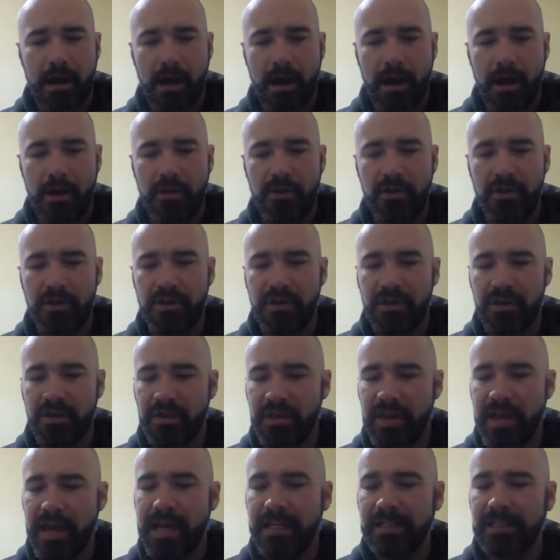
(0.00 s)
Other
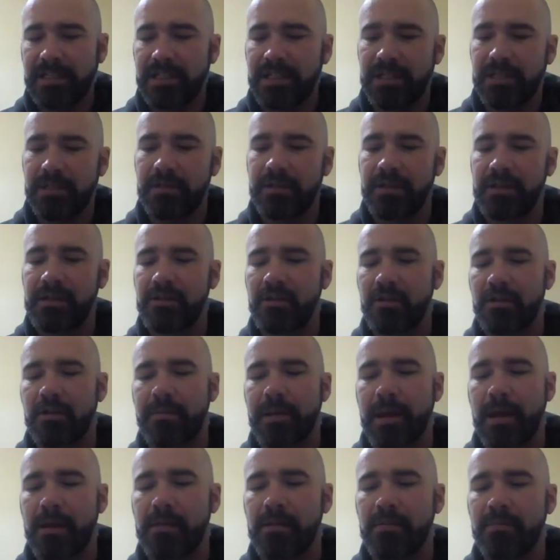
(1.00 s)
than that, let's talk
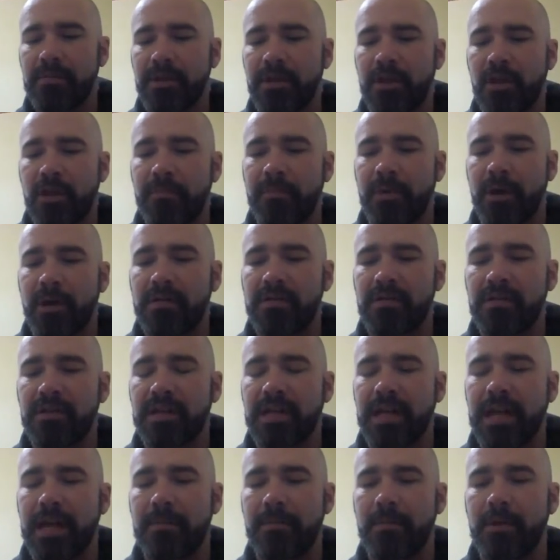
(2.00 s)
about some of the other parts of the
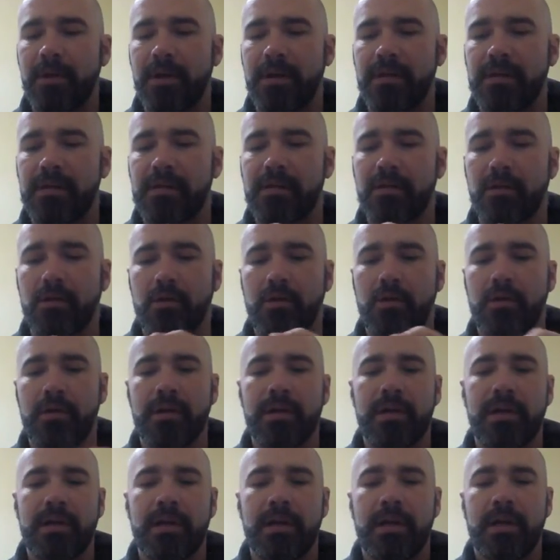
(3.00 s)
camera. So
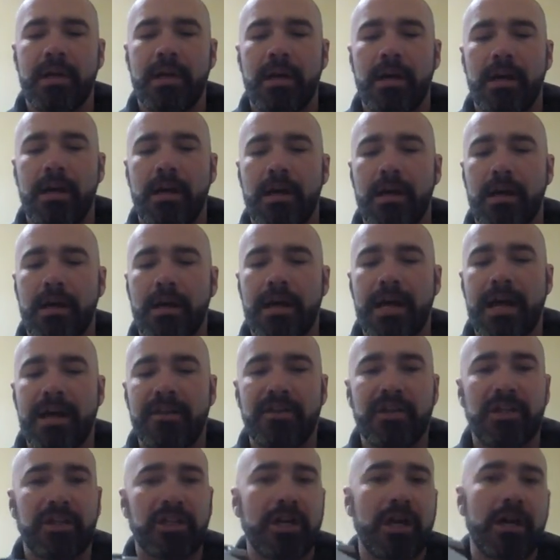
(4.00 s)
uh,
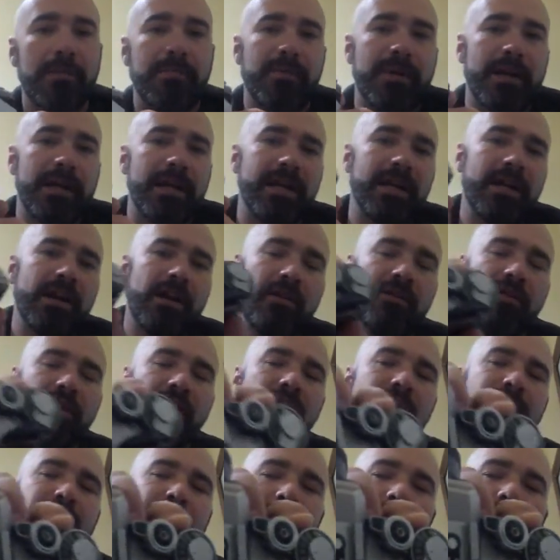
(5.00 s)
at the top right here,
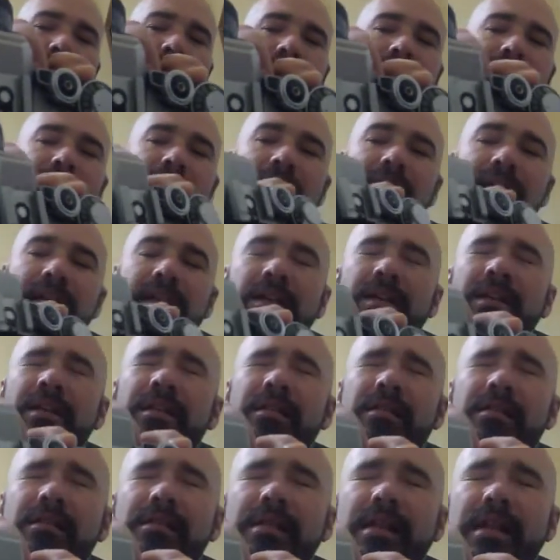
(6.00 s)
this button
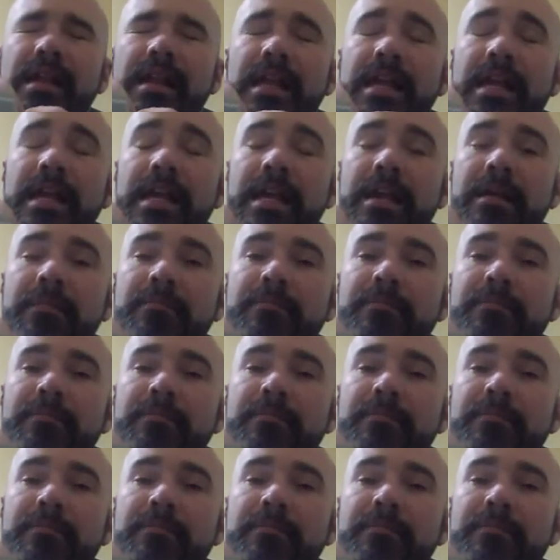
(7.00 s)
is a